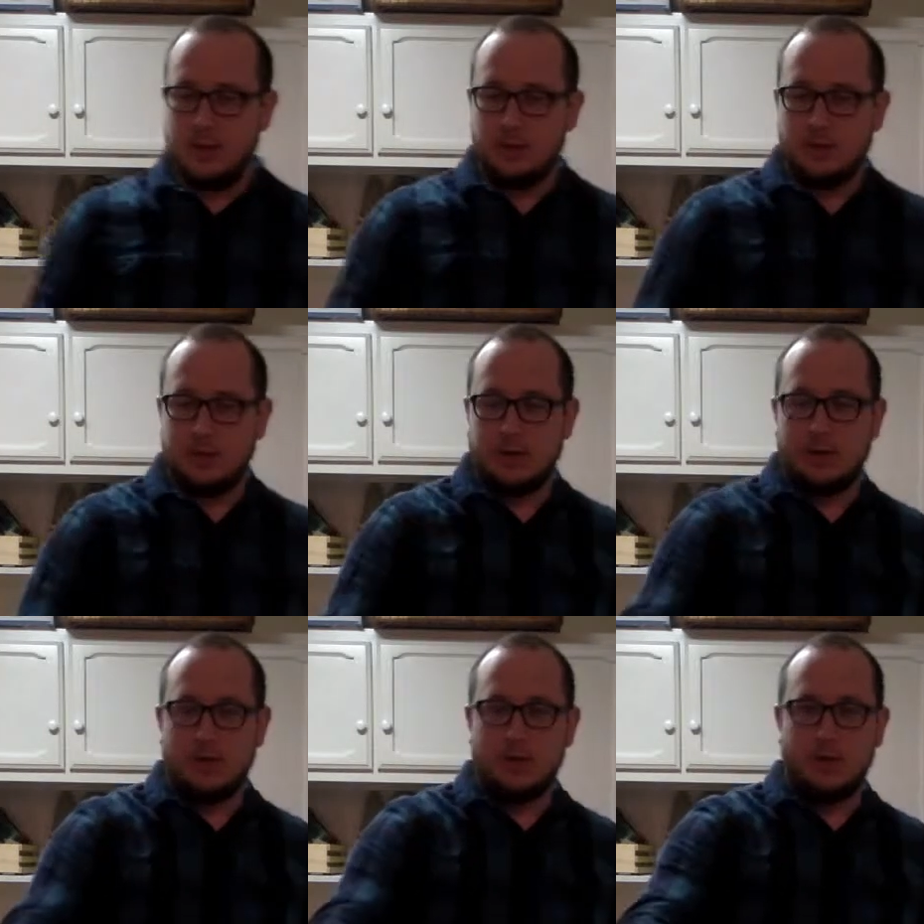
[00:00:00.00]
We're going to
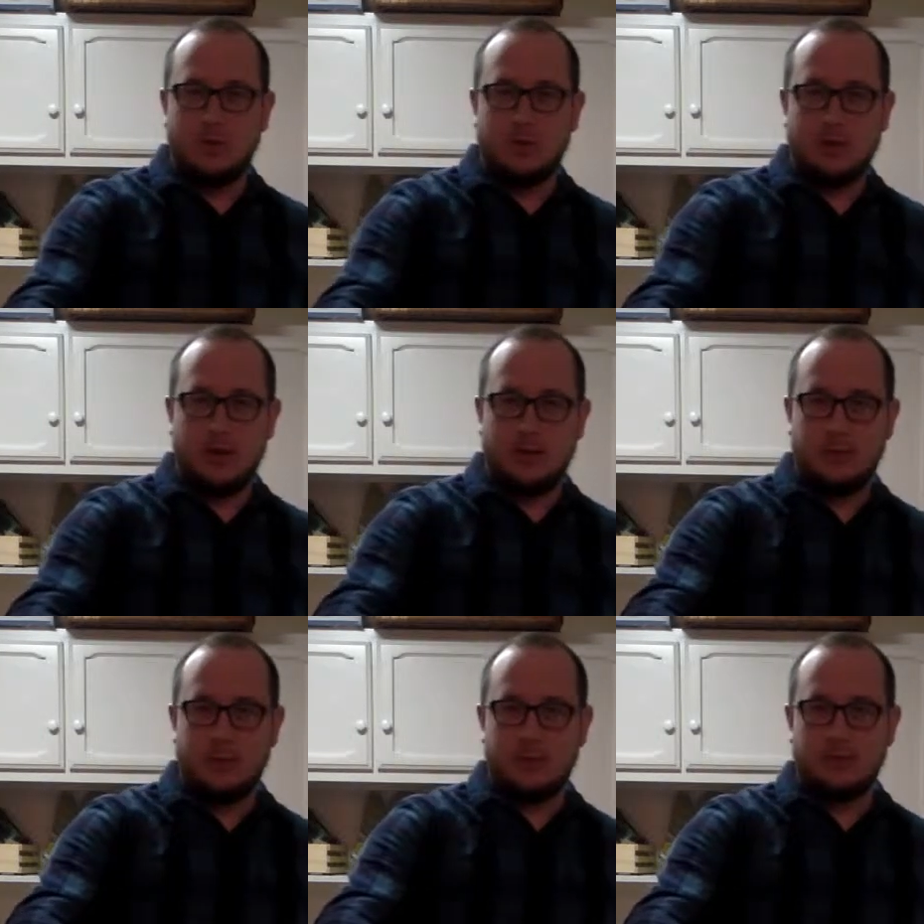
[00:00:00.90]
need a 1/4 cup
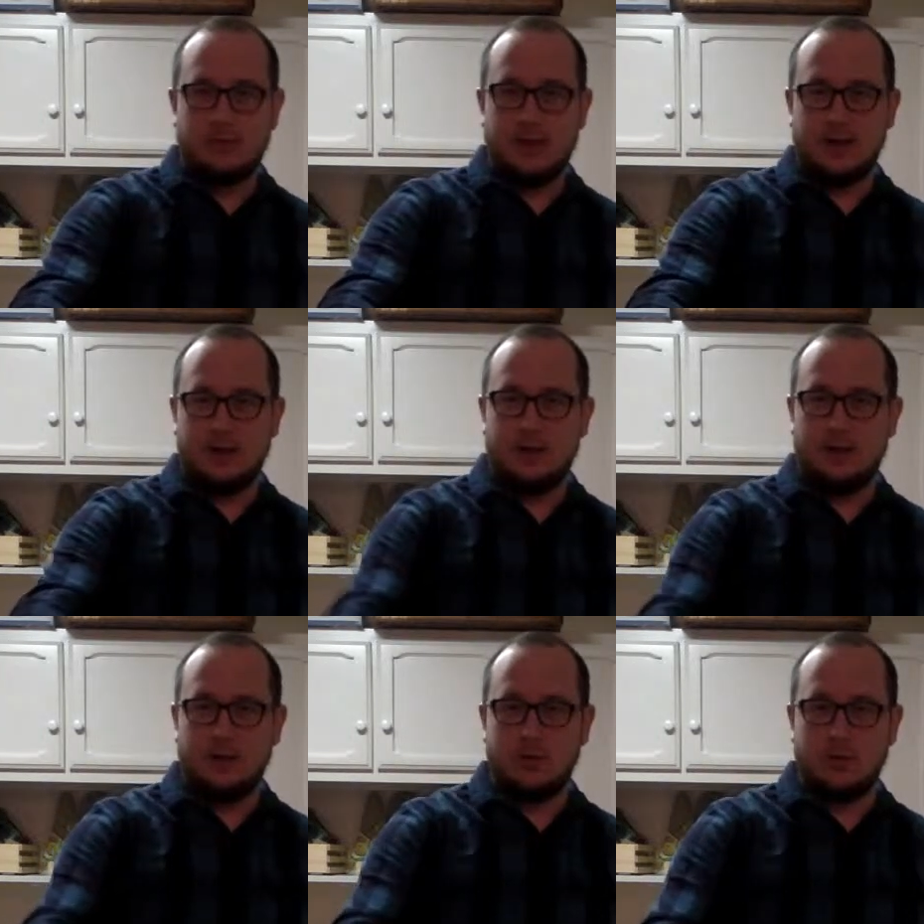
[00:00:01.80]
of vodka,
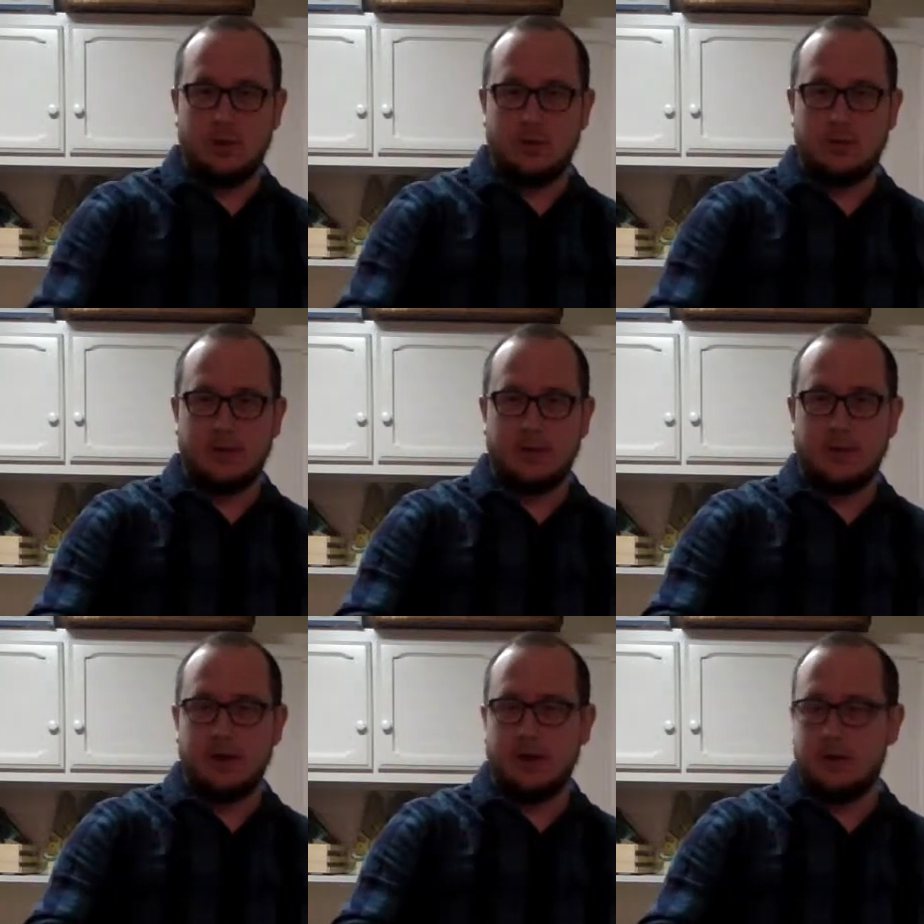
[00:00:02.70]
a 1/4 cup of
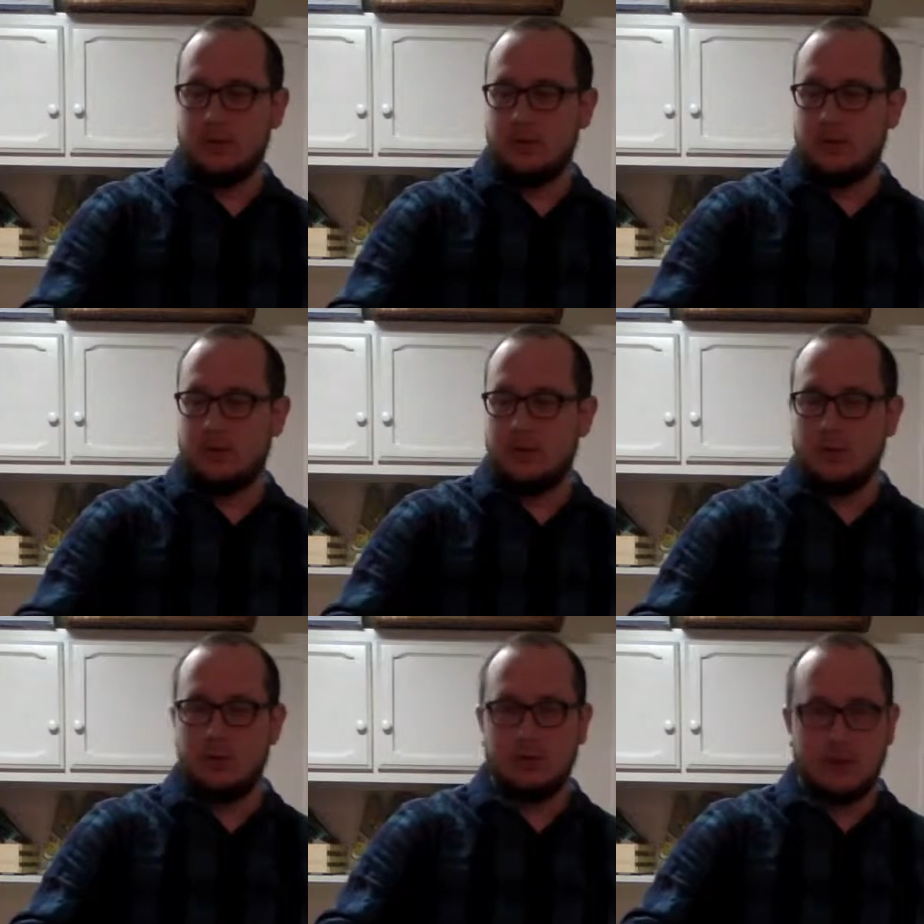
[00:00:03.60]
Galliano,
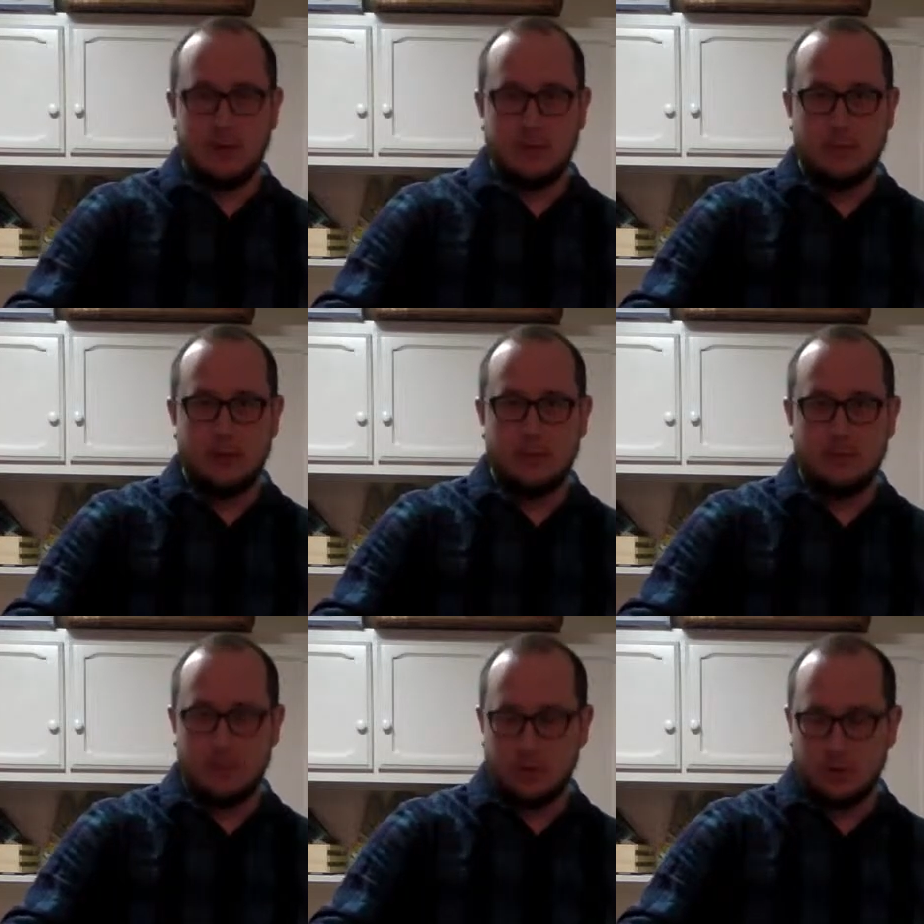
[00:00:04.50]
3/4 cup of
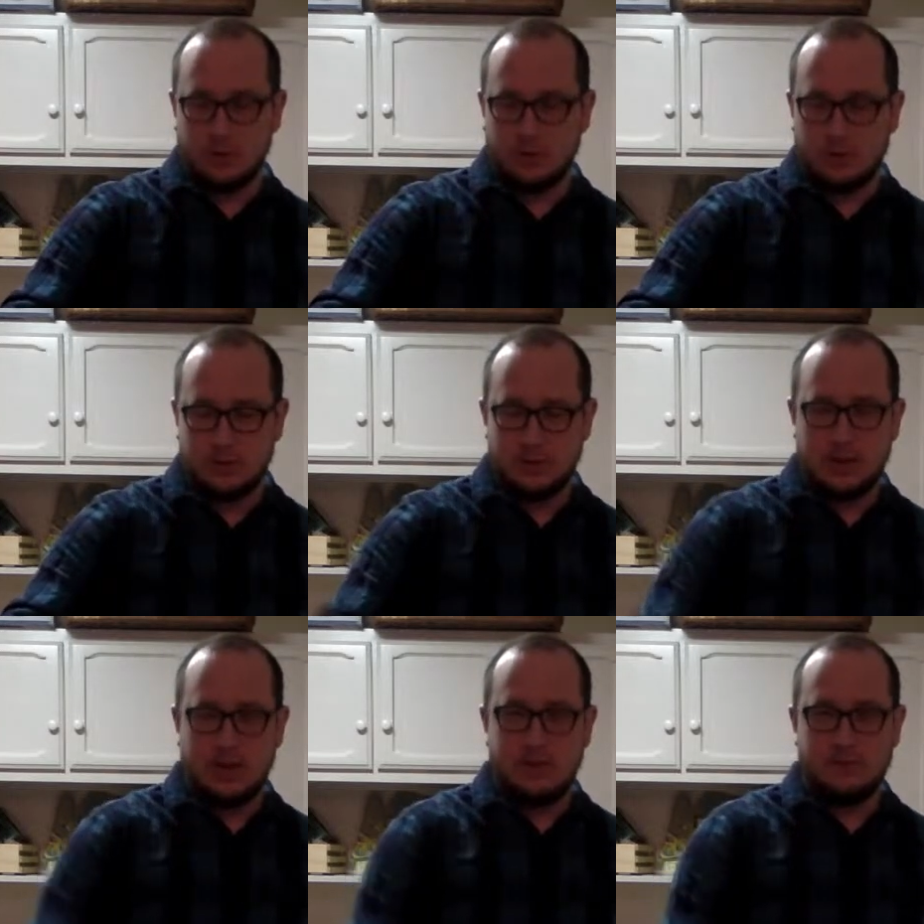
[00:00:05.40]
orange juice,
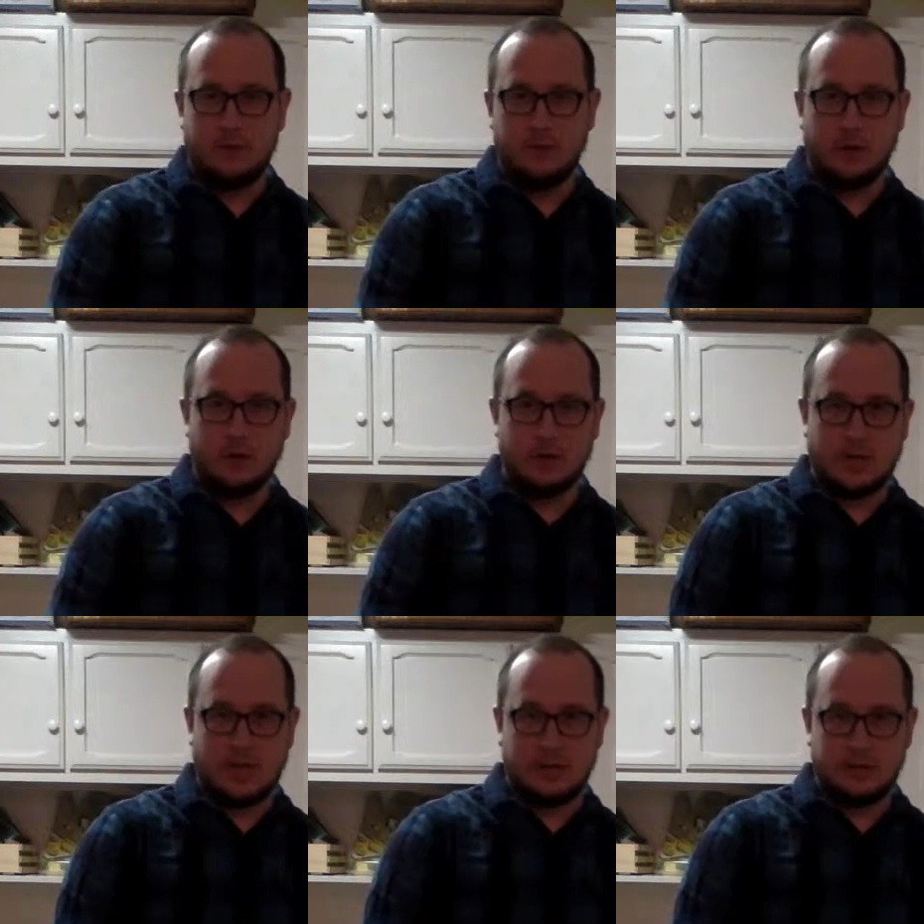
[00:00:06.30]
and 4 large
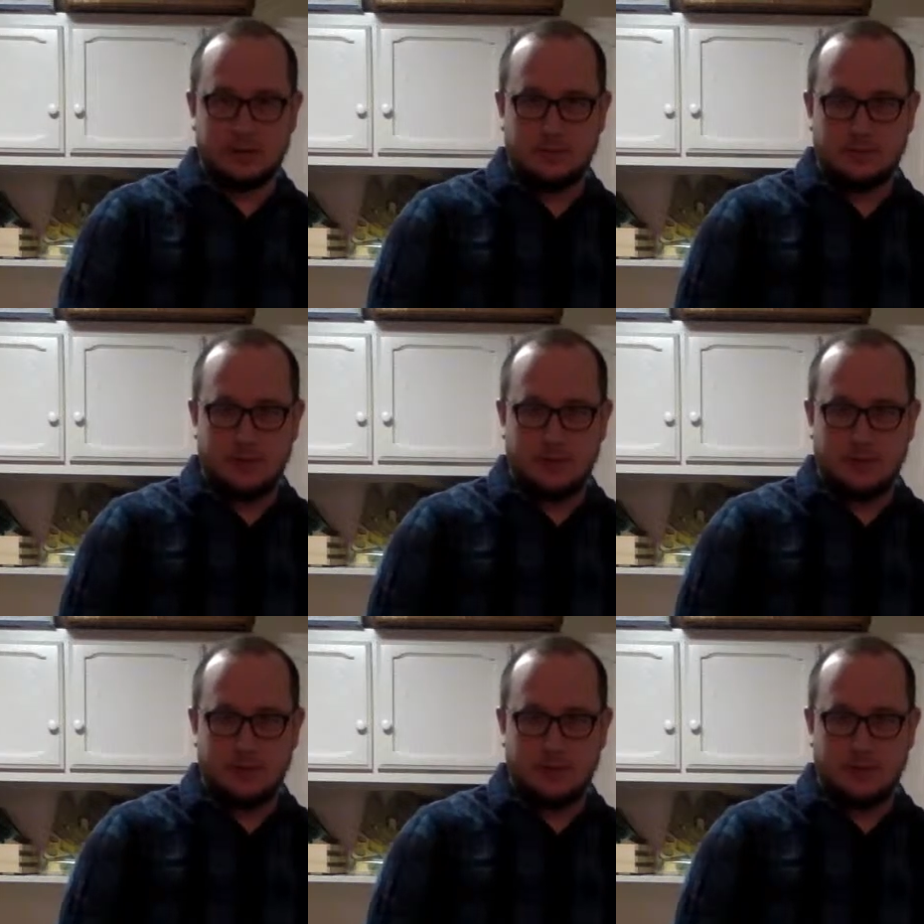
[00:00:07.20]
eggs.